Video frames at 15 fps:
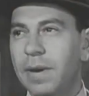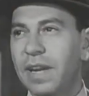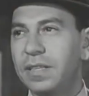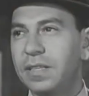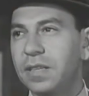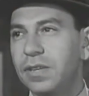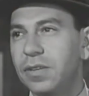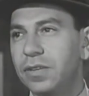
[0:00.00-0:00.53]
about
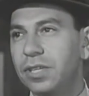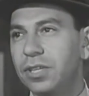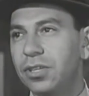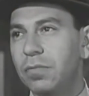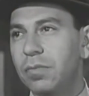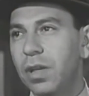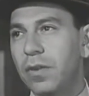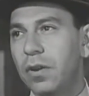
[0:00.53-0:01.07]
it, son? Your
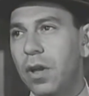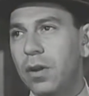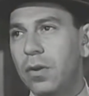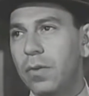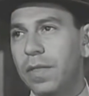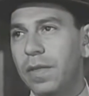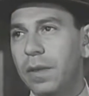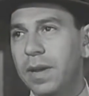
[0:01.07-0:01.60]
sister and brother-in-law
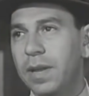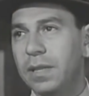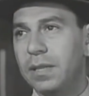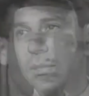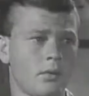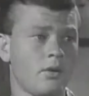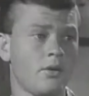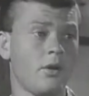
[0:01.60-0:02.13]
know anything about this?